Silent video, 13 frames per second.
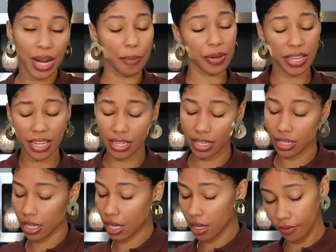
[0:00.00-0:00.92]
I
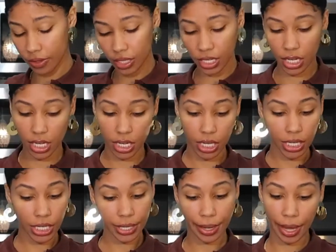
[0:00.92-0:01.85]
preheated the oven,
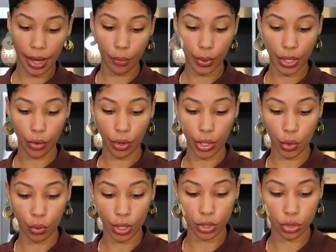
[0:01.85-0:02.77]
and now we are
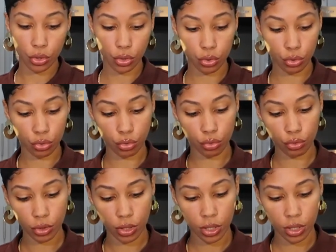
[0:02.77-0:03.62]
going to,